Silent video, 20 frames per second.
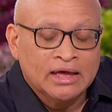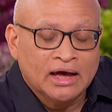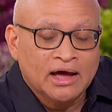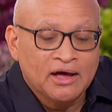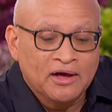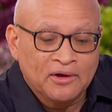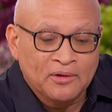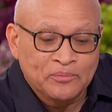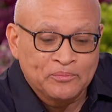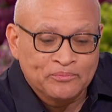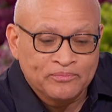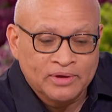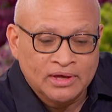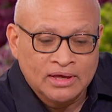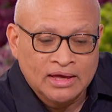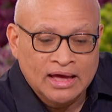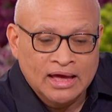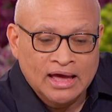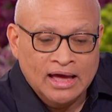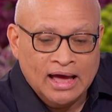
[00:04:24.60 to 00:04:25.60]
um,
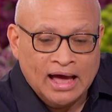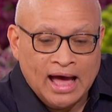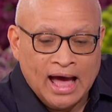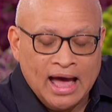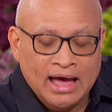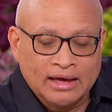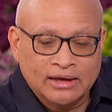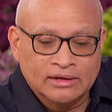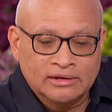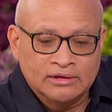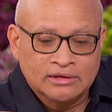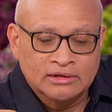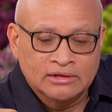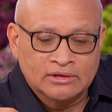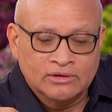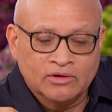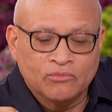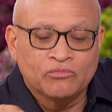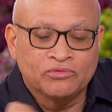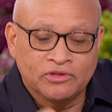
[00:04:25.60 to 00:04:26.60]
I,
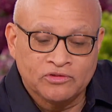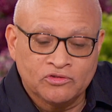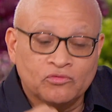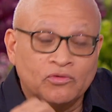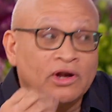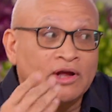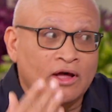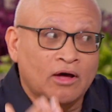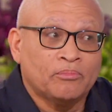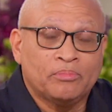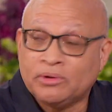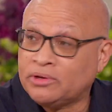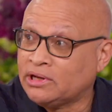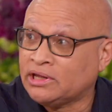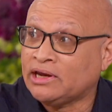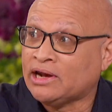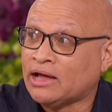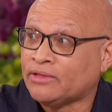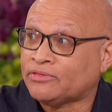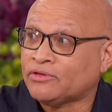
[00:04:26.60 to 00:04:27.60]
this is what I call
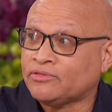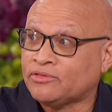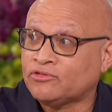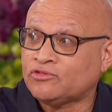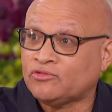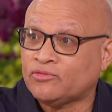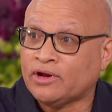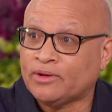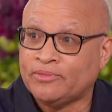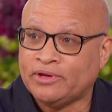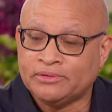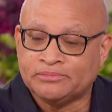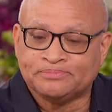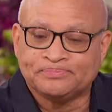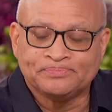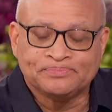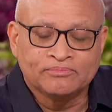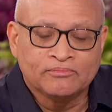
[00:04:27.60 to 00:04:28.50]
putting it out there. This is what I mean.